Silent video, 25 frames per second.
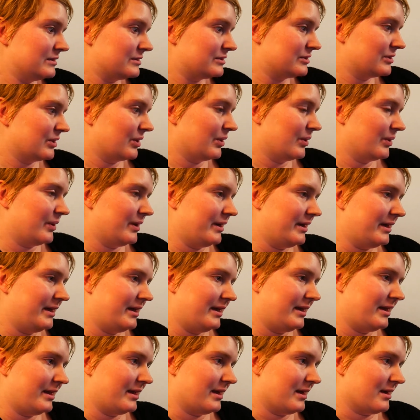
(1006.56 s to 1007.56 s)
So
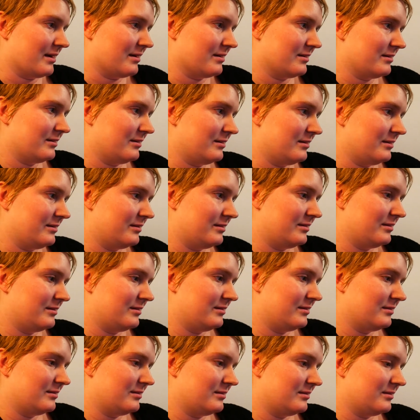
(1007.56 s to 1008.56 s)
yeah,
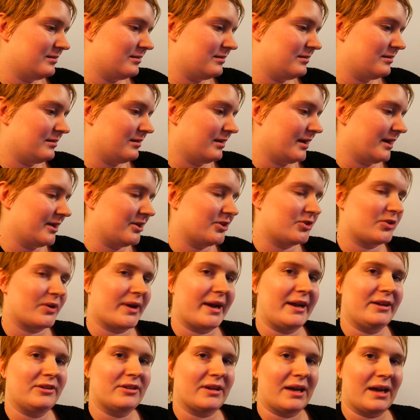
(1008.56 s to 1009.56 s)
I
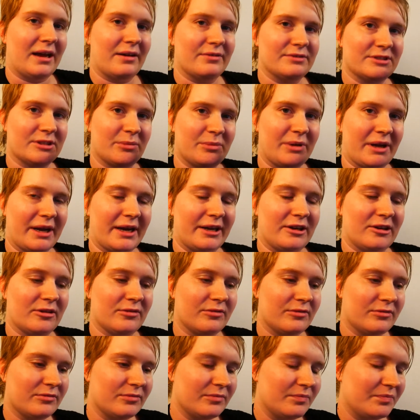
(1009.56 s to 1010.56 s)
try to have some kind
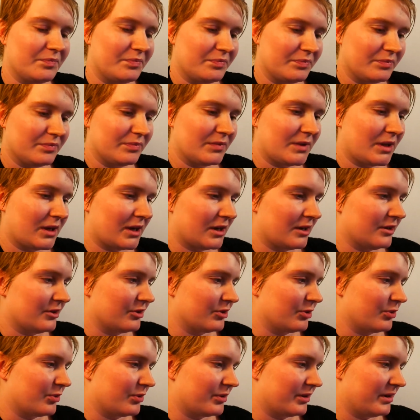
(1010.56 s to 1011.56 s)
of color
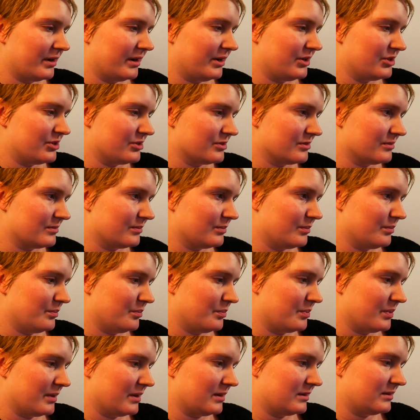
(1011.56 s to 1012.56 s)
coordination,
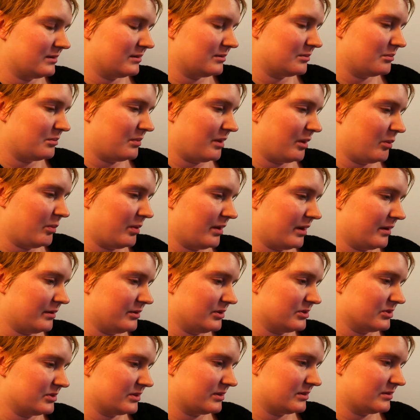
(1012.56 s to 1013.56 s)
but maybe I
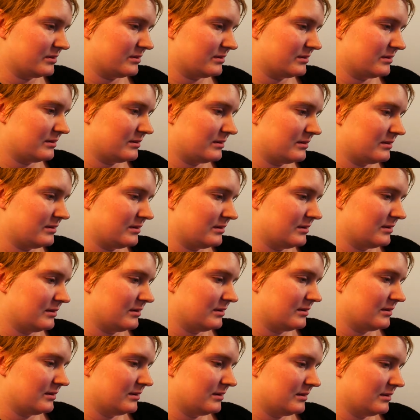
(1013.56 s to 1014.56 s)
just
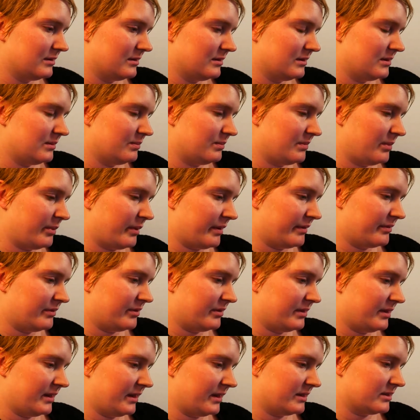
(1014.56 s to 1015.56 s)
may have to
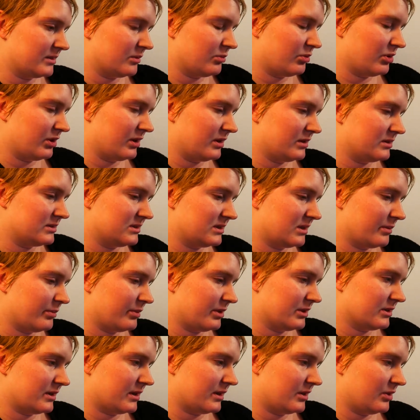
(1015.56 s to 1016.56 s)
think some
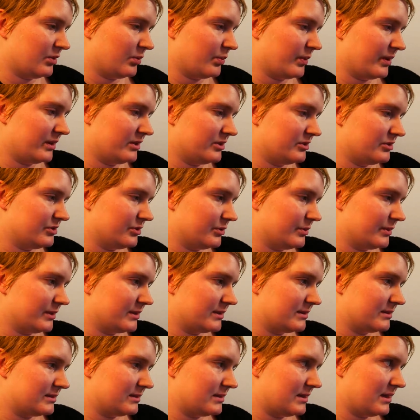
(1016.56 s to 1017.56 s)
other way to do
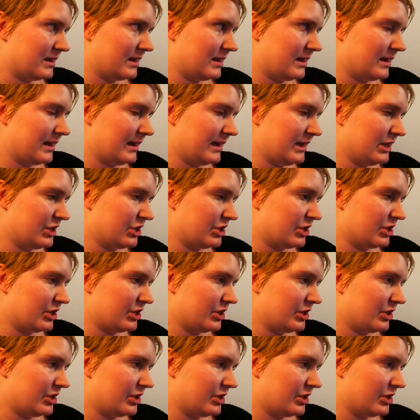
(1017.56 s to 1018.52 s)
it later.